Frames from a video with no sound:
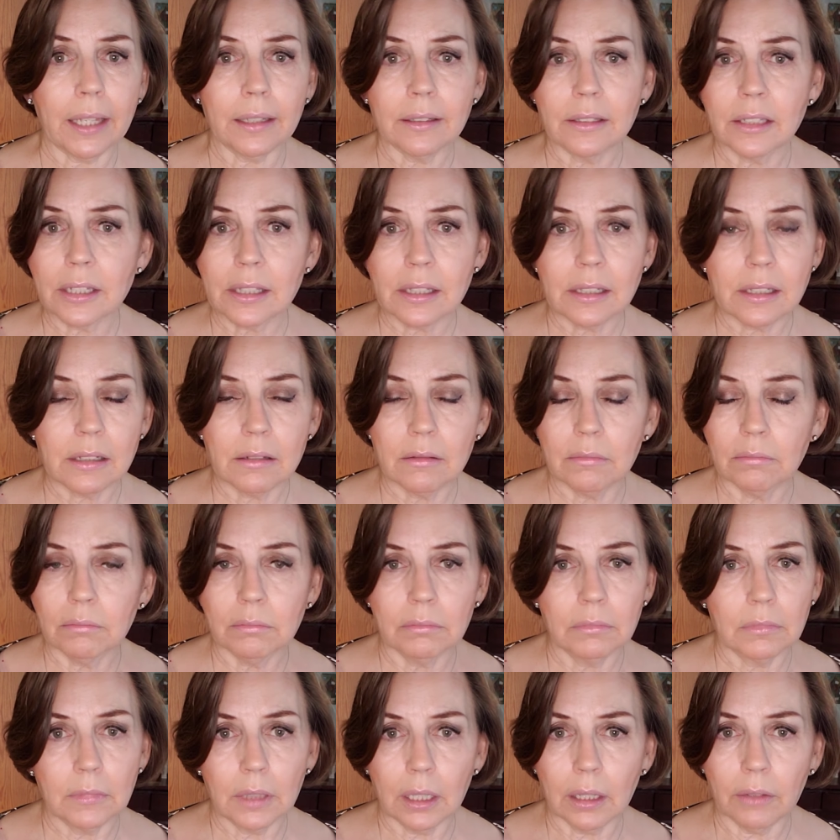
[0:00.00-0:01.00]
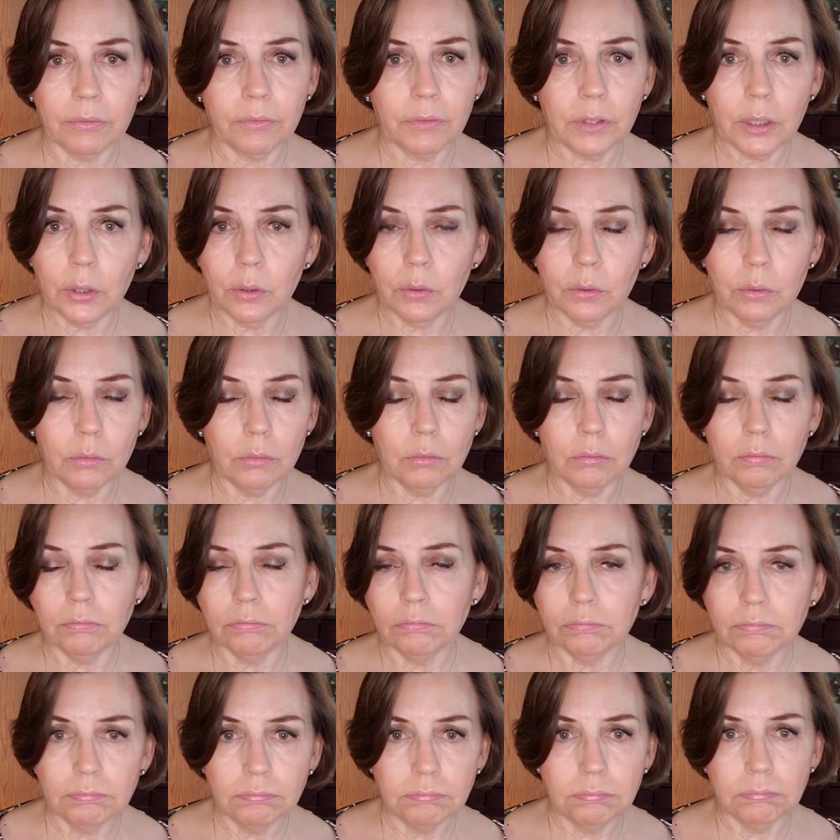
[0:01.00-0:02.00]
just a few
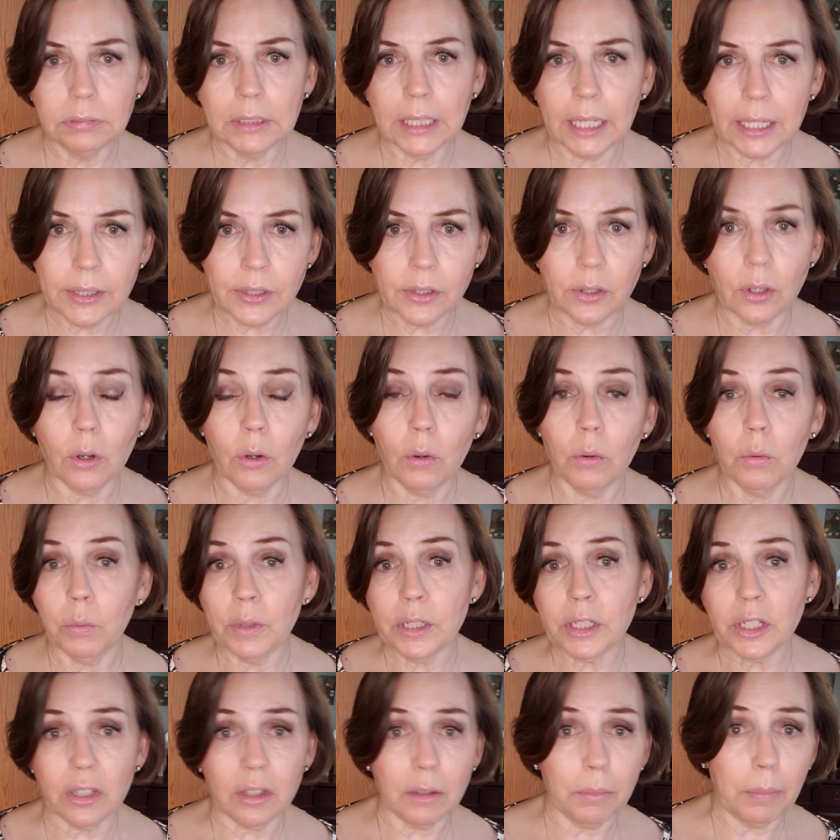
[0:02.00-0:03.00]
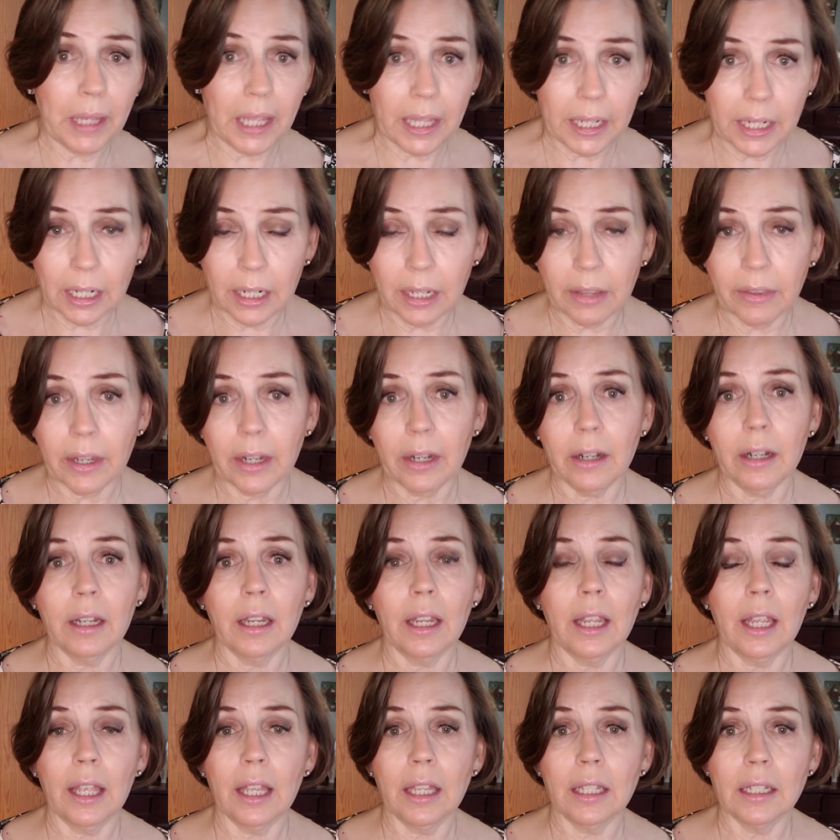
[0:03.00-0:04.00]
days ago, we took the bed out of there
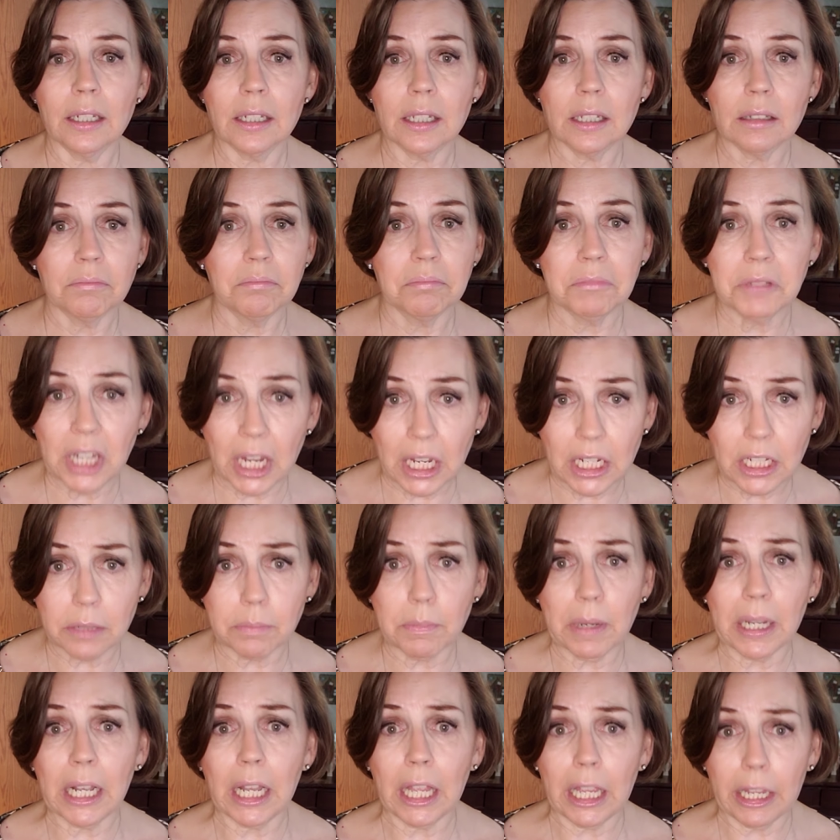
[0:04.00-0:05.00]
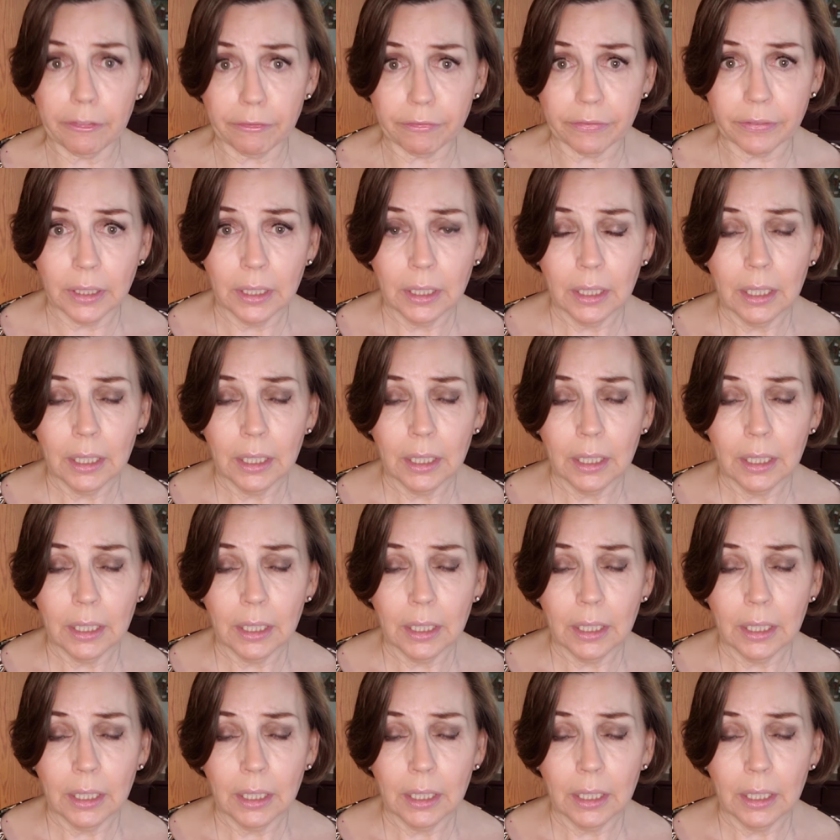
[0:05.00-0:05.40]
and changed my life.